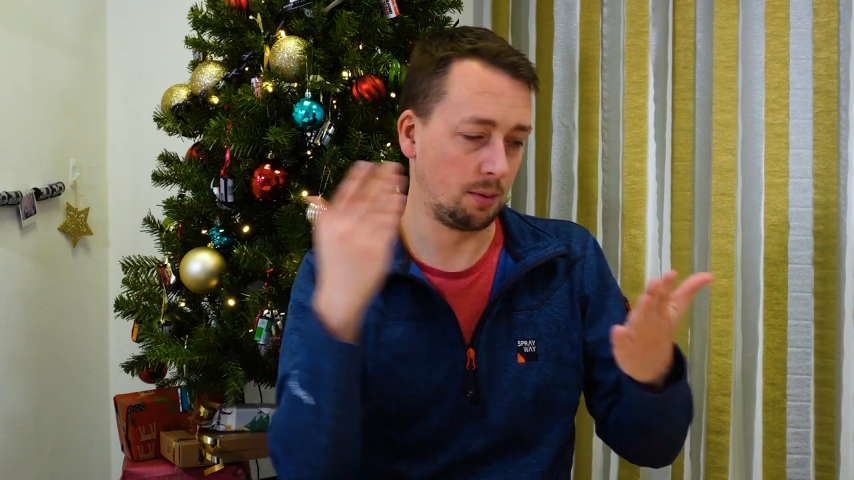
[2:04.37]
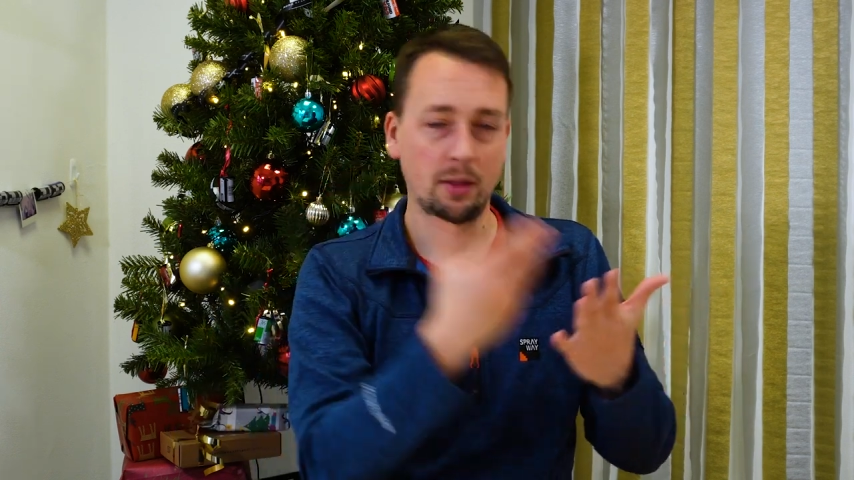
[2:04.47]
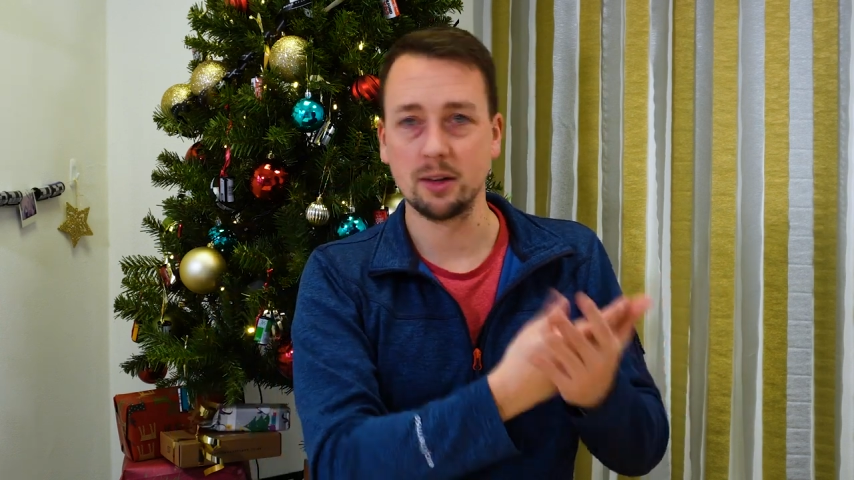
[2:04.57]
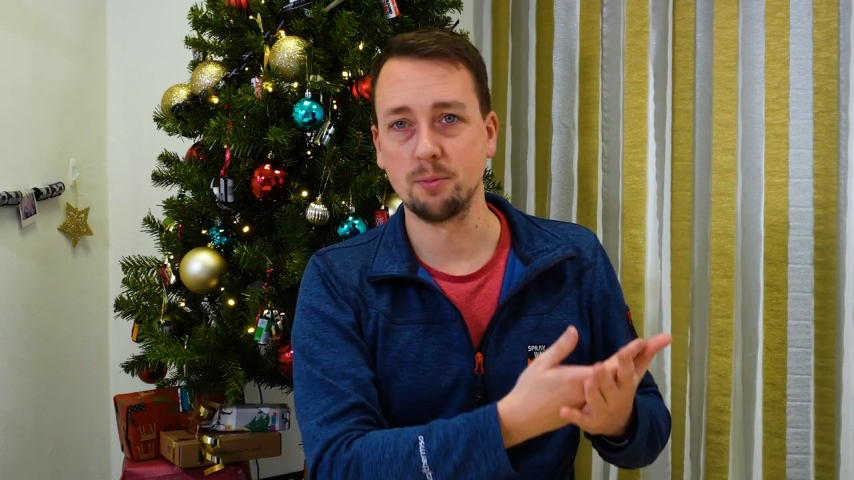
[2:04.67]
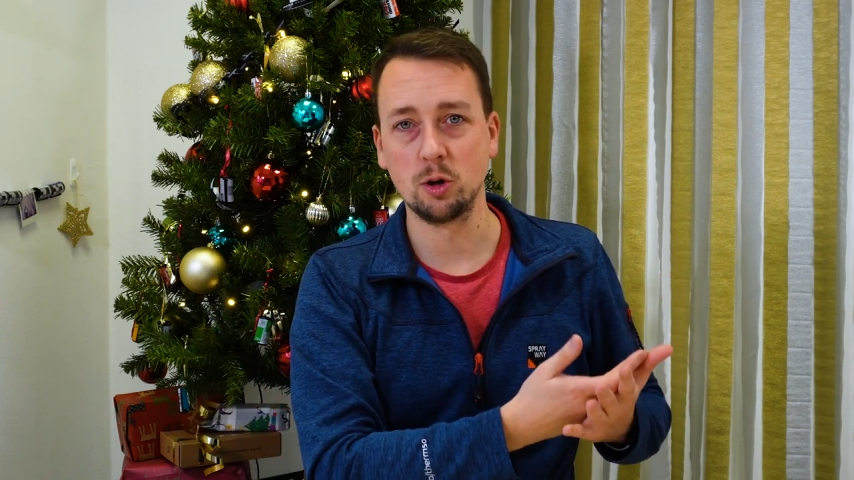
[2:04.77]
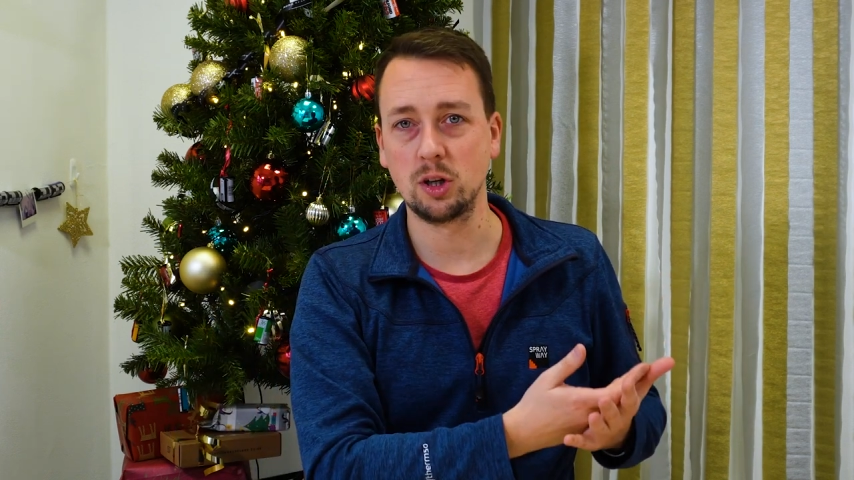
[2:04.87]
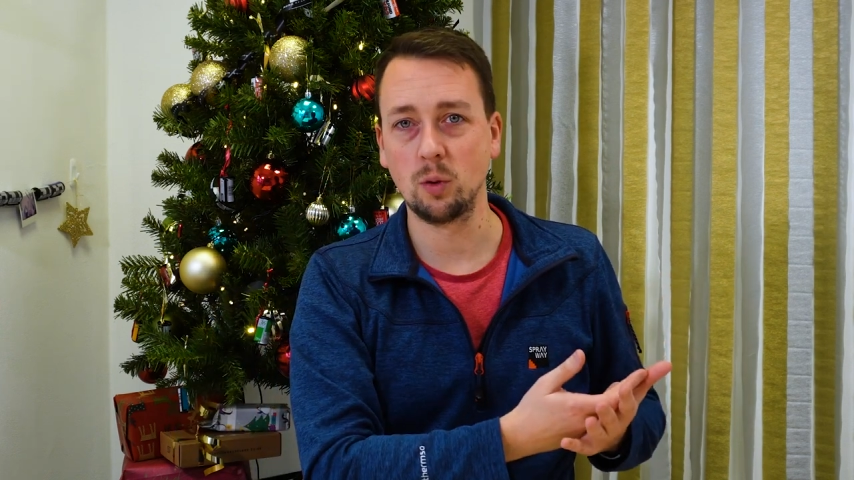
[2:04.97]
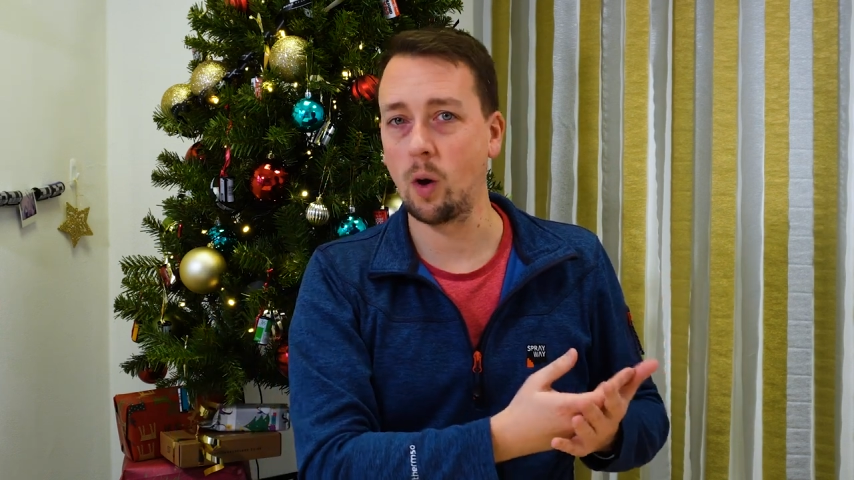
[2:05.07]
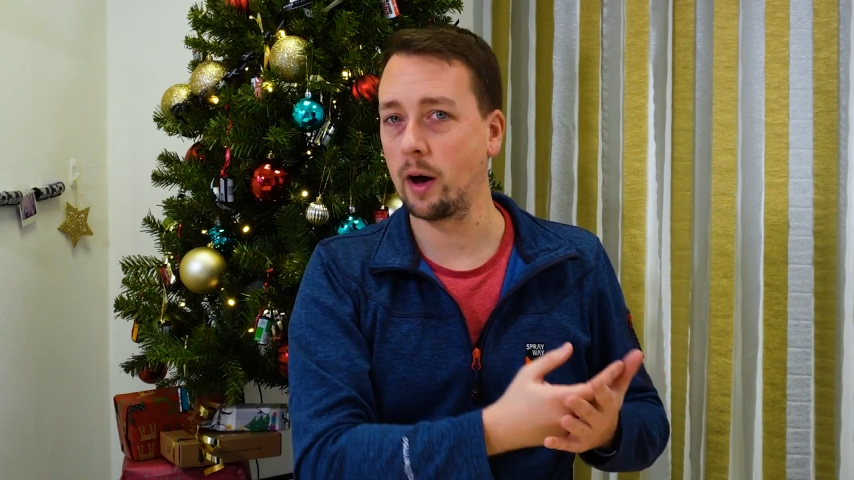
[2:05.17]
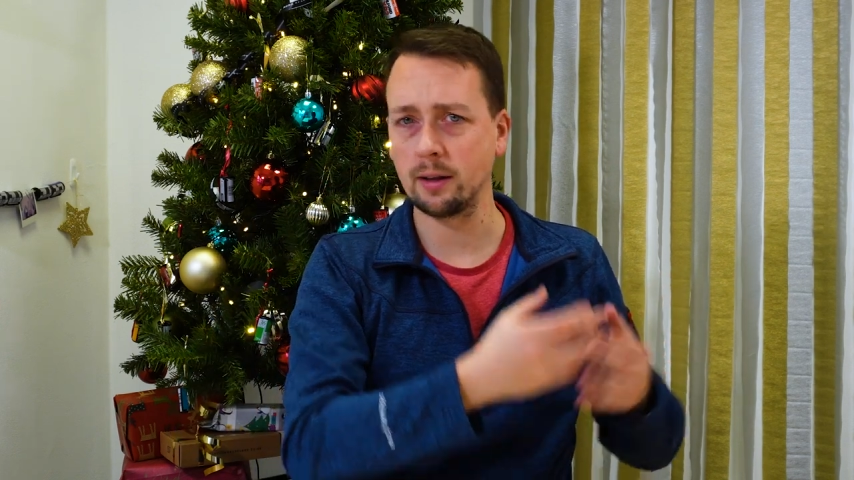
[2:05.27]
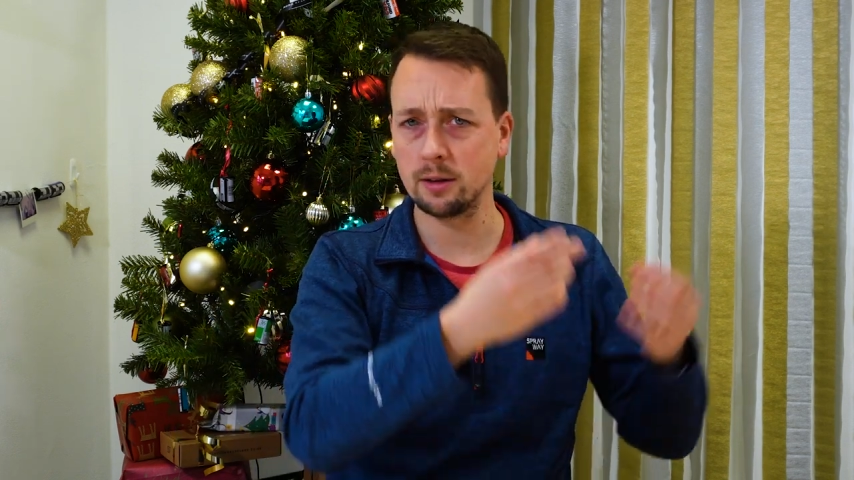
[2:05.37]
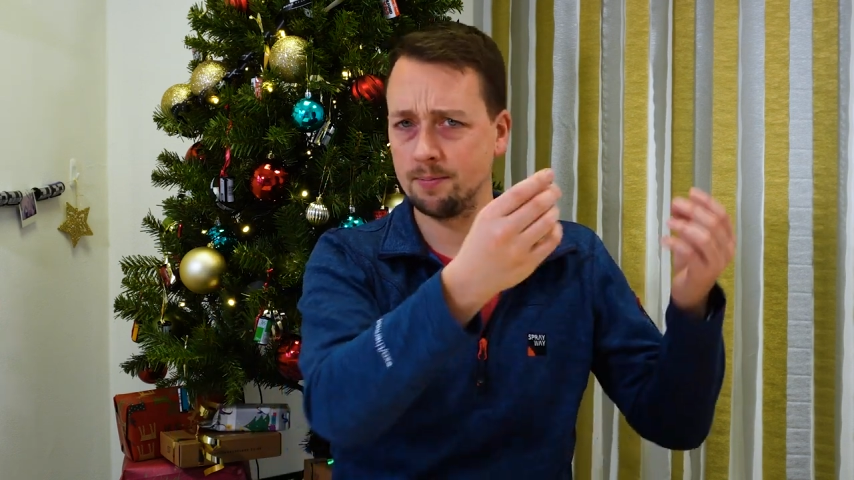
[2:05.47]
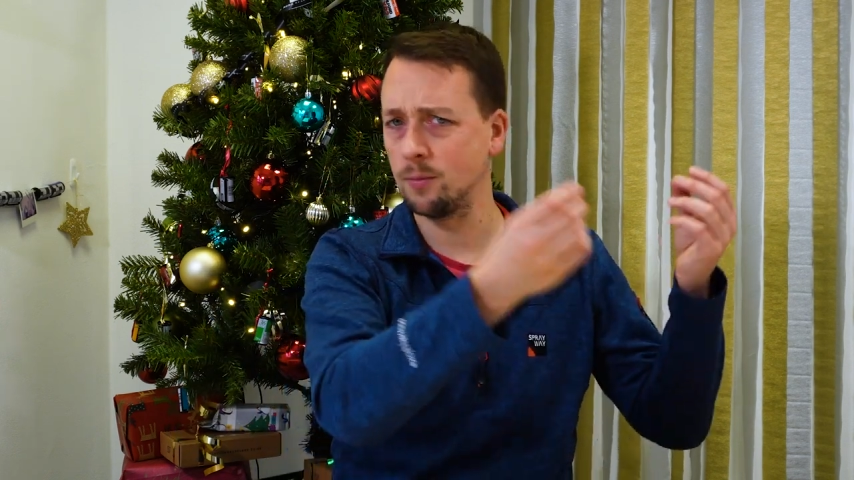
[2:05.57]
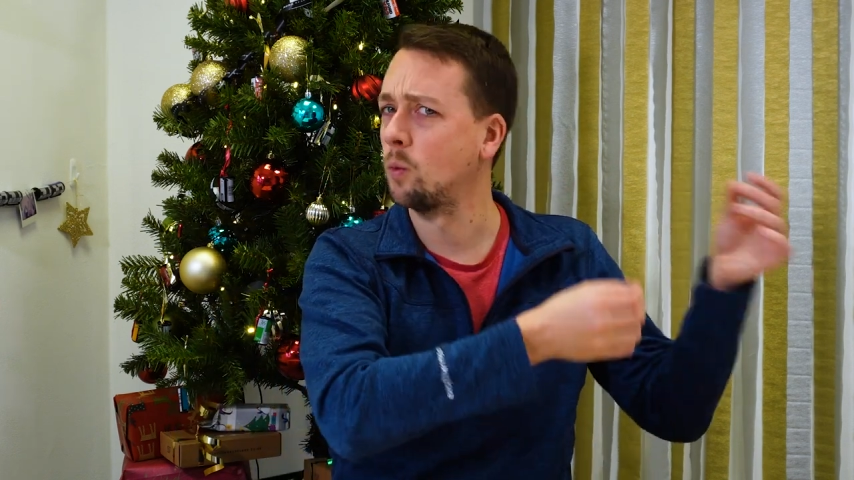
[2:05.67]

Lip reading: something that's mostly white,